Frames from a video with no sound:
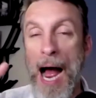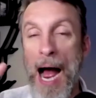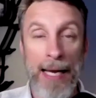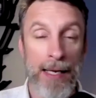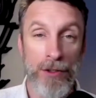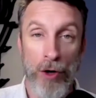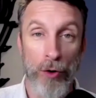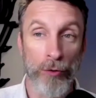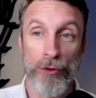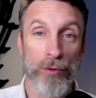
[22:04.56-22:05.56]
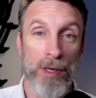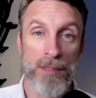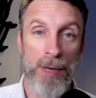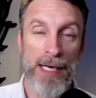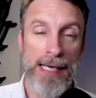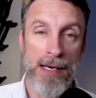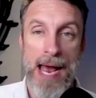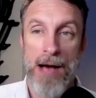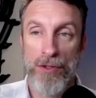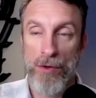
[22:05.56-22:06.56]
I, there's a whole new story that's breaking out
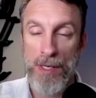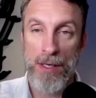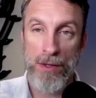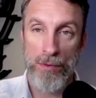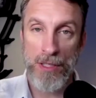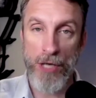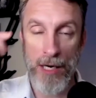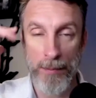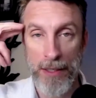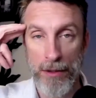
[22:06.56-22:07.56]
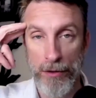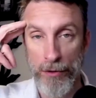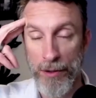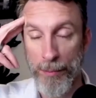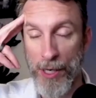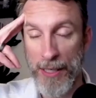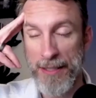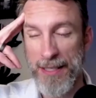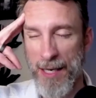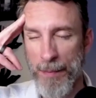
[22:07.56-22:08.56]
now. So there, there was a gentleman included in the book. His
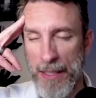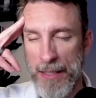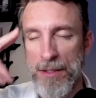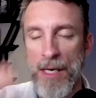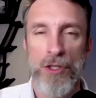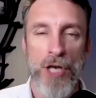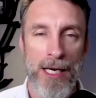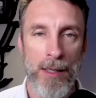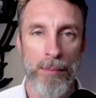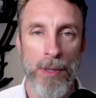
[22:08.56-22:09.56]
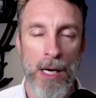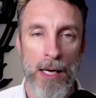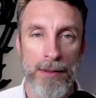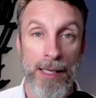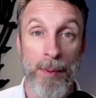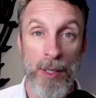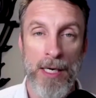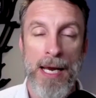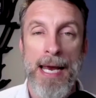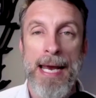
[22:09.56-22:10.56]
name is Jacob uh, Limmer.
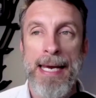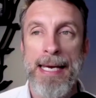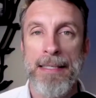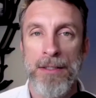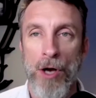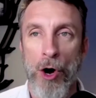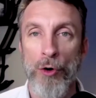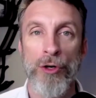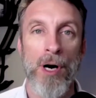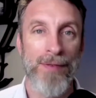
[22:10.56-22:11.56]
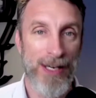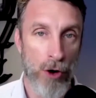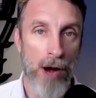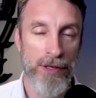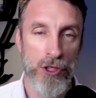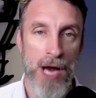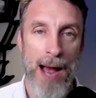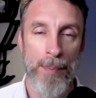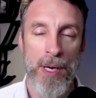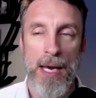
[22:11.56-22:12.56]
He is an owner of a coffee shop,
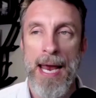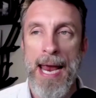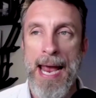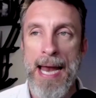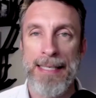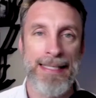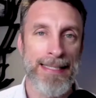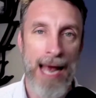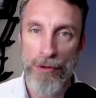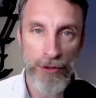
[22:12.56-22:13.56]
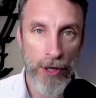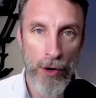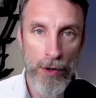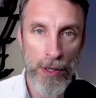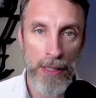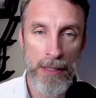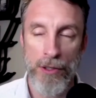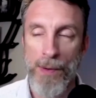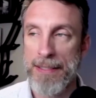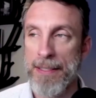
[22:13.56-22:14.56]
and it's in South Dakota in the
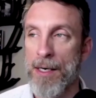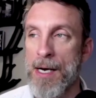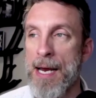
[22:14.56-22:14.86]
U S here.